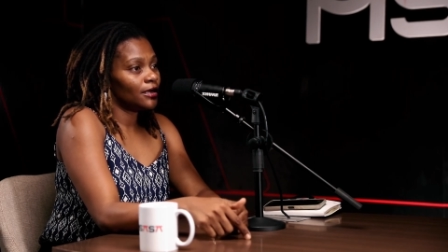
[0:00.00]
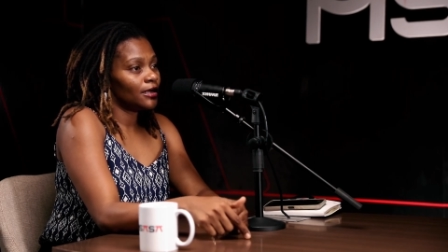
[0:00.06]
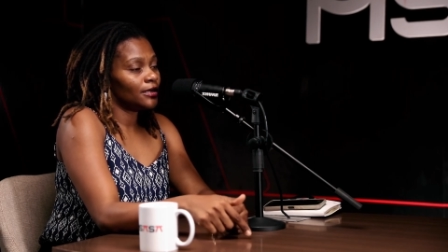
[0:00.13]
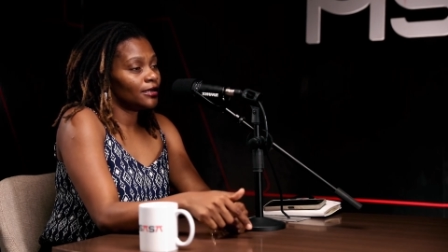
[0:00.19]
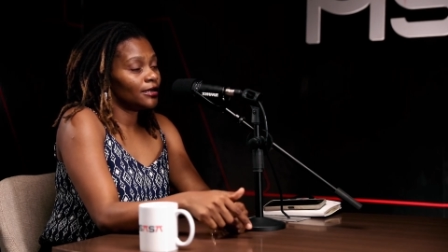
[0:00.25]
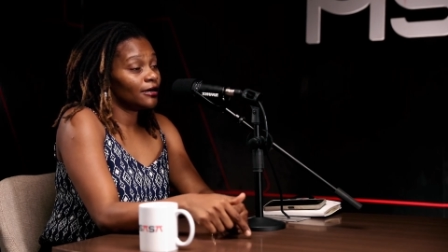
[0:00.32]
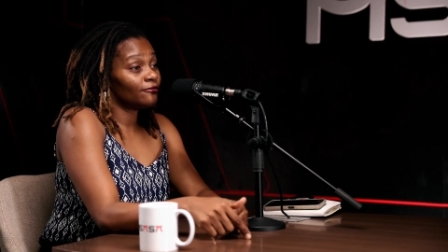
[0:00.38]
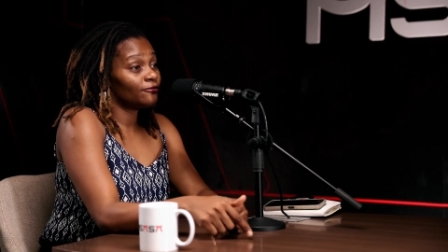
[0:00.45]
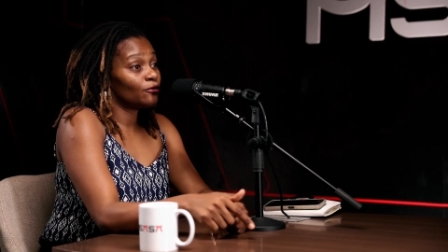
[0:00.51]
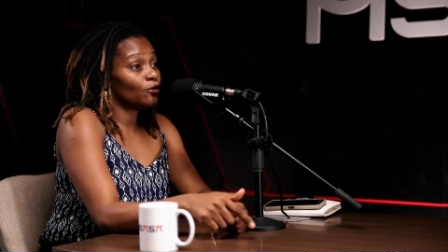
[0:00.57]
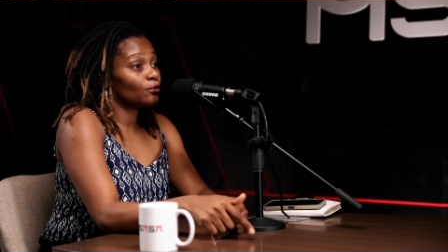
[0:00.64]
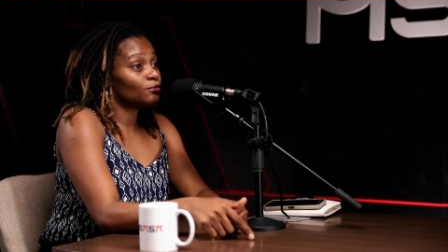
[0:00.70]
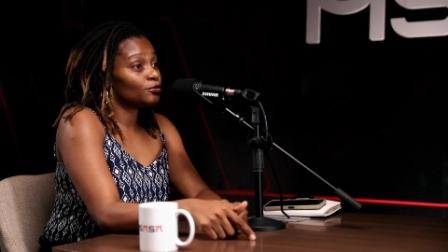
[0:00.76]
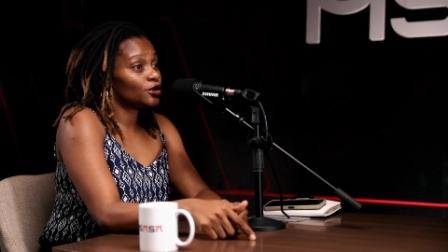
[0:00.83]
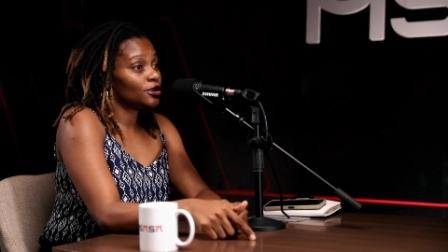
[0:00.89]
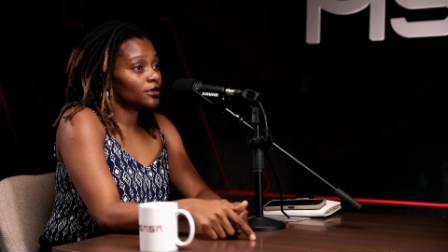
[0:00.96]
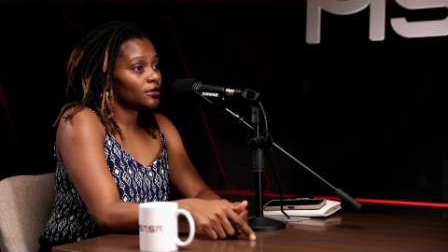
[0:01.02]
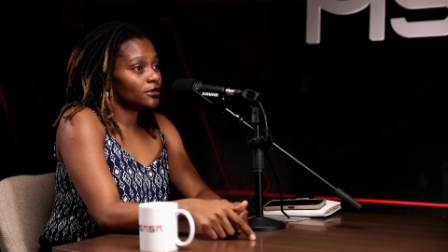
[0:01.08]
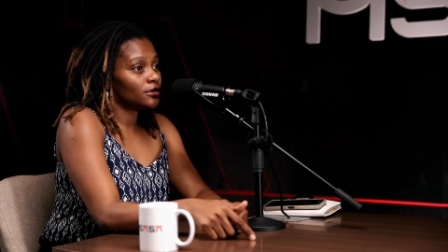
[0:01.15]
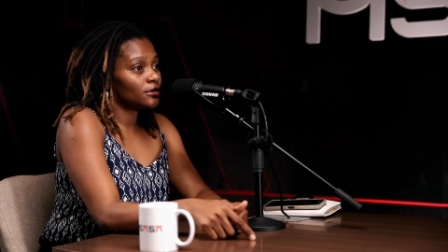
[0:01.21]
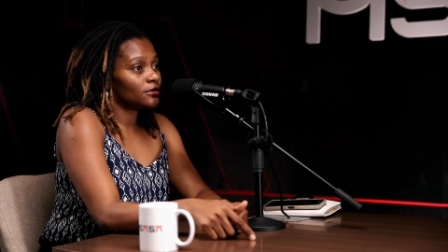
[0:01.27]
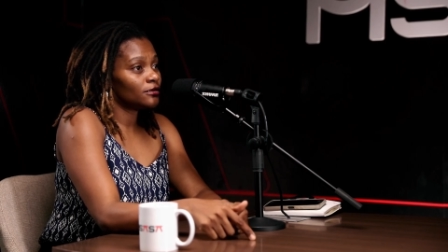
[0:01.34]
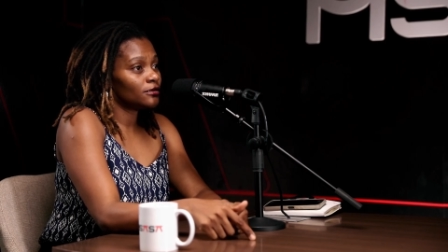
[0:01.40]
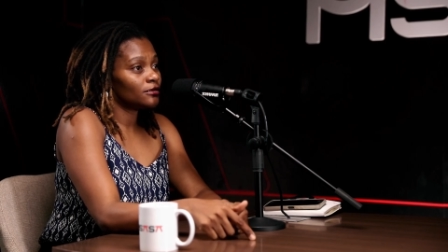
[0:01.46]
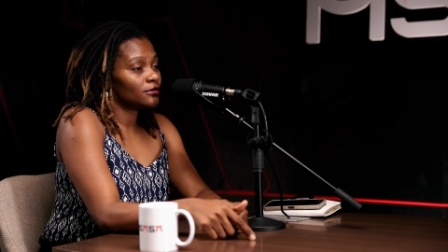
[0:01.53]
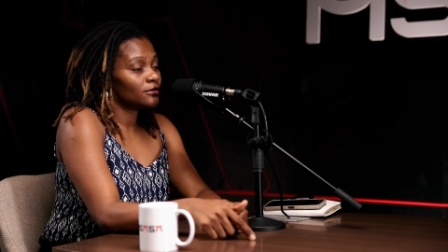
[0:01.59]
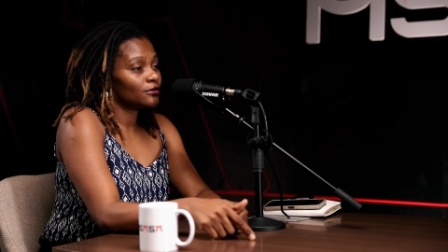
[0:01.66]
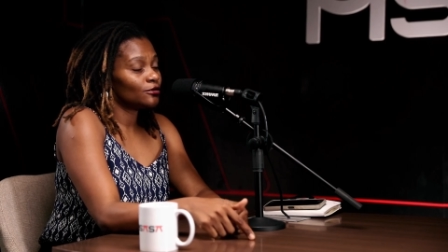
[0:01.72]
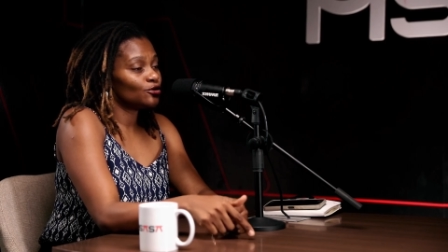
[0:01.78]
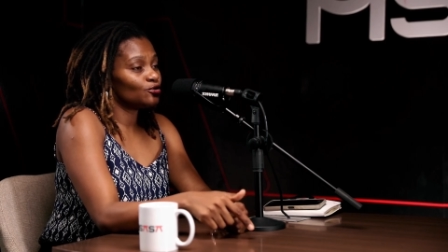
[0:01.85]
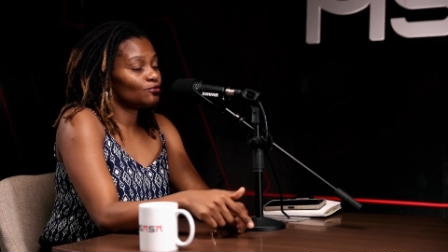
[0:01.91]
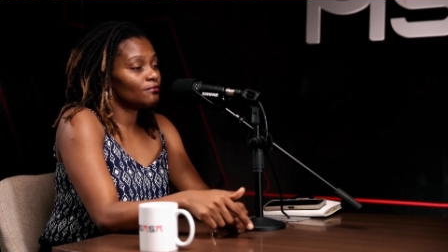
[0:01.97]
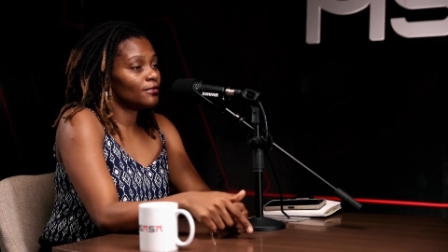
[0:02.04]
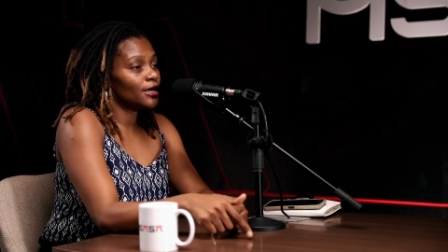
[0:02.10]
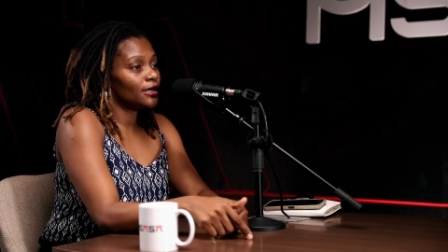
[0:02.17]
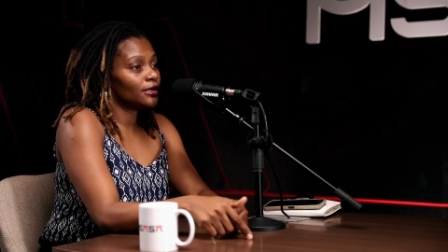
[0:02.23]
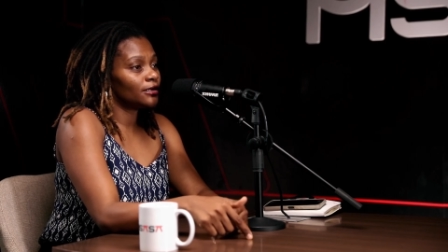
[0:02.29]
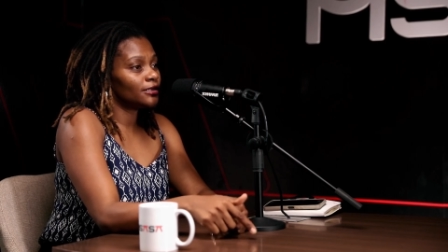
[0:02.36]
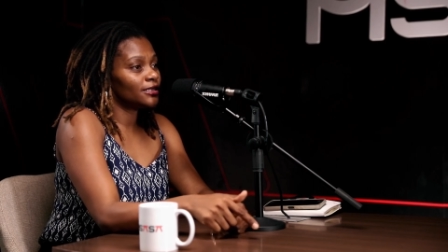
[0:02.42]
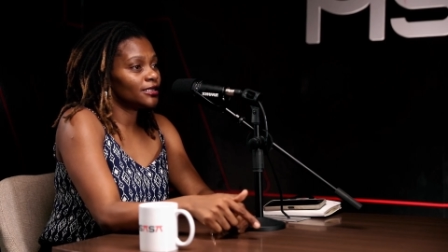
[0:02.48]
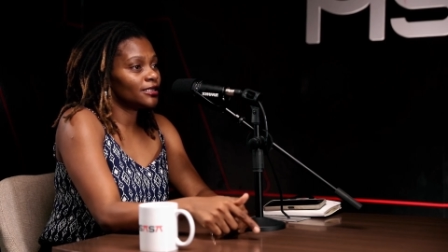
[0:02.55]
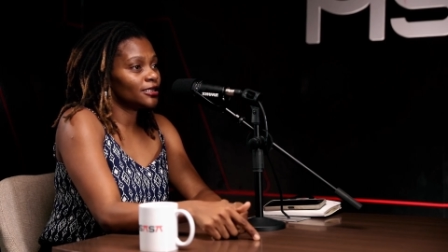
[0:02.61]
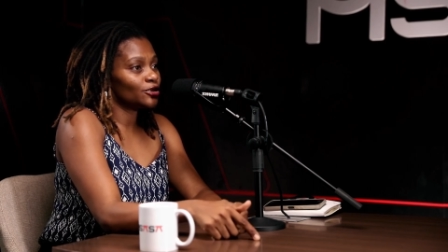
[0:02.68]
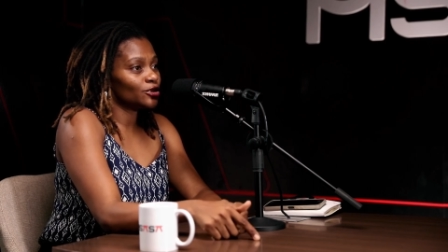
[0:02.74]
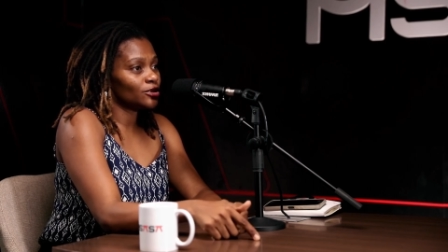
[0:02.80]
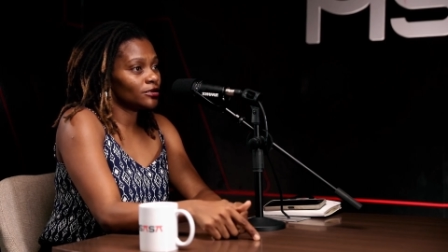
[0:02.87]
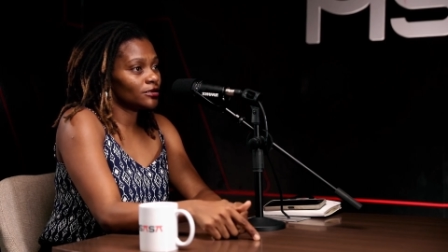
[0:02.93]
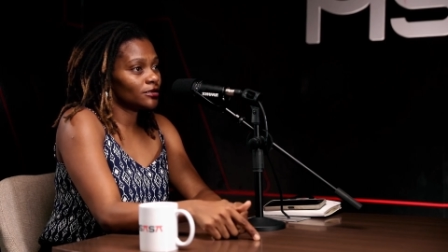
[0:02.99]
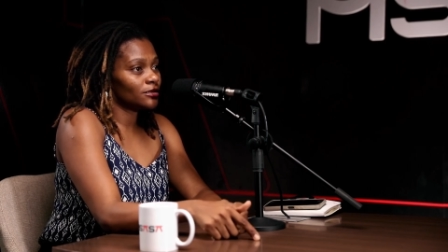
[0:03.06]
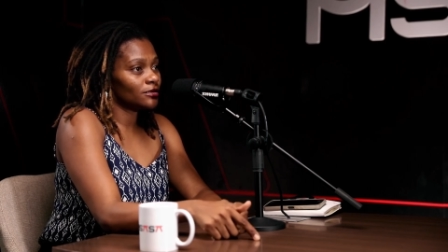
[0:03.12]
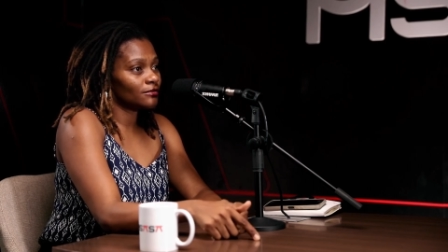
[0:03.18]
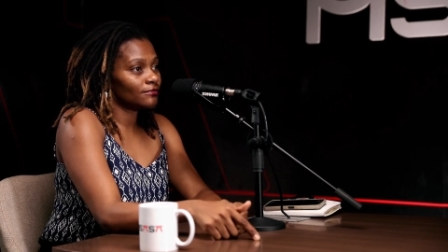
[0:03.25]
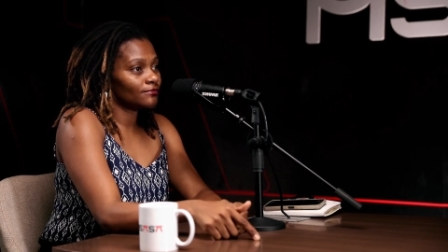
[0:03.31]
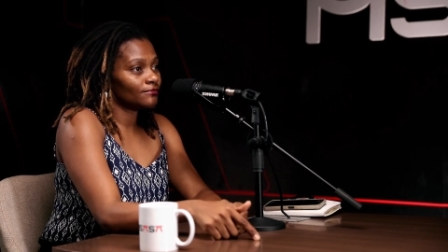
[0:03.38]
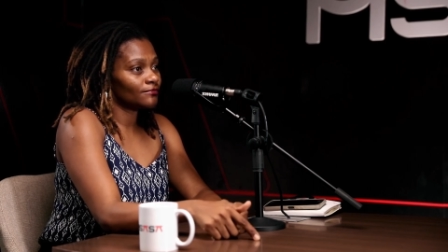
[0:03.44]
and enough options to make decisions.